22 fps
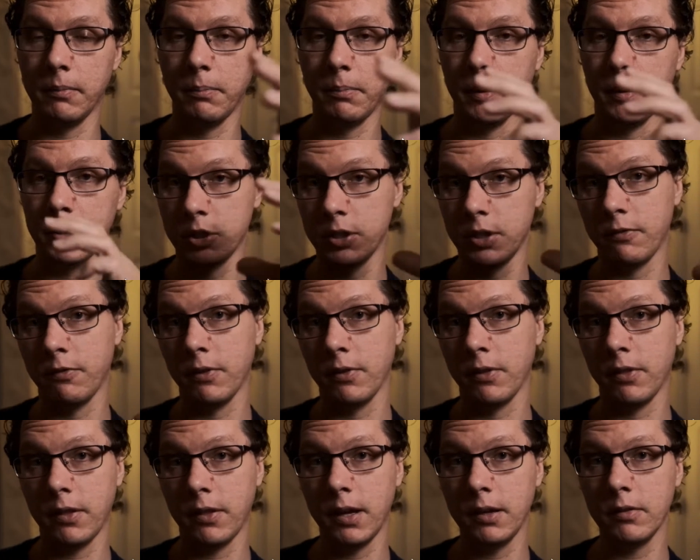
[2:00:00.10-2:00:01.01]
bunch of
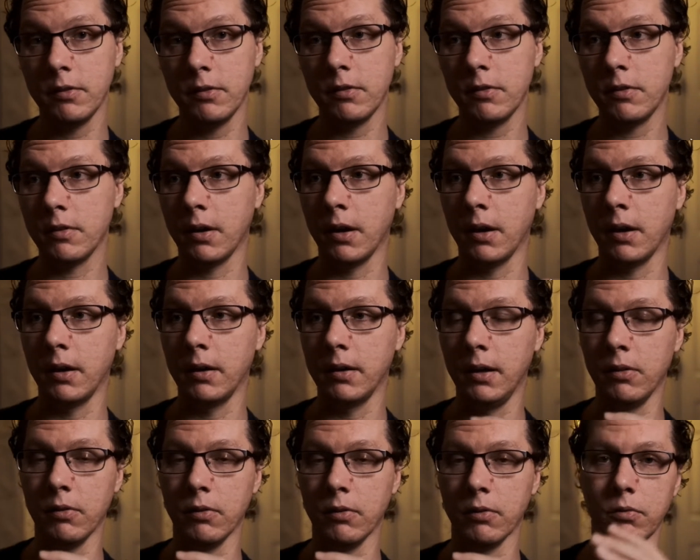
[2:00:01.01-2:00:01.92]
different things,
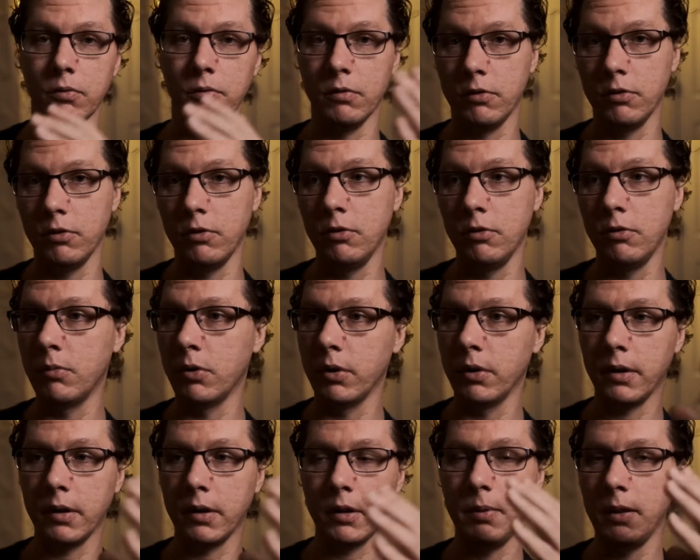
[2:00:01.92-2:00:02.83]
either through Zoom
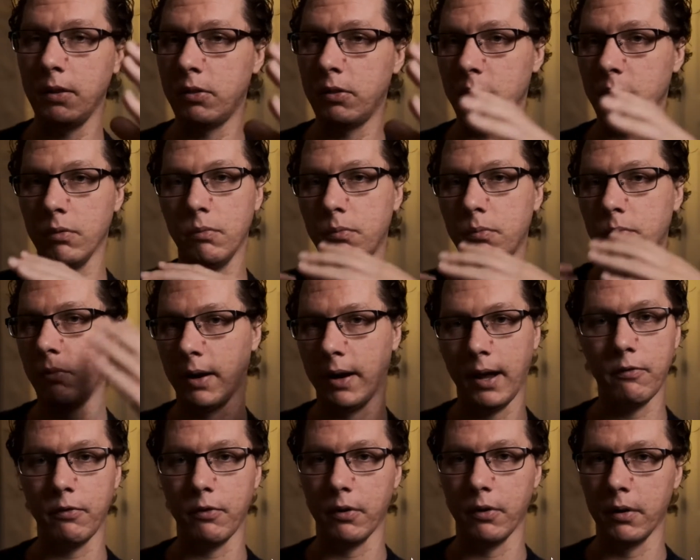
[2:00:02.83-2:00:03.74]
or it could be through
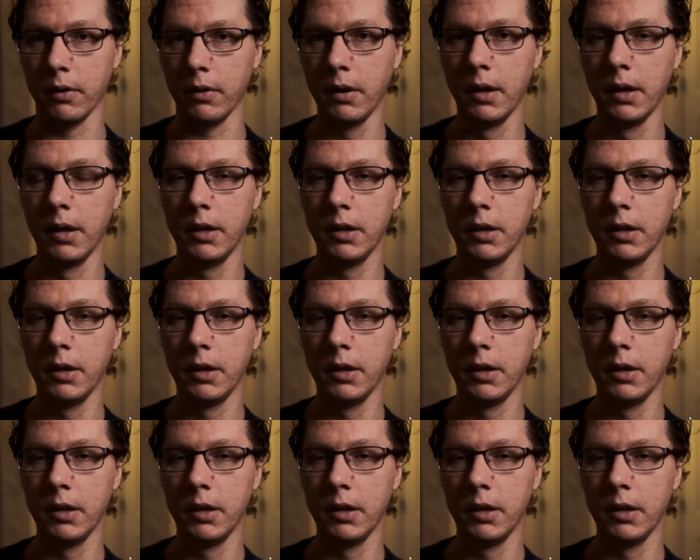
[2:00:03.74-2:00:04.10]
whatever,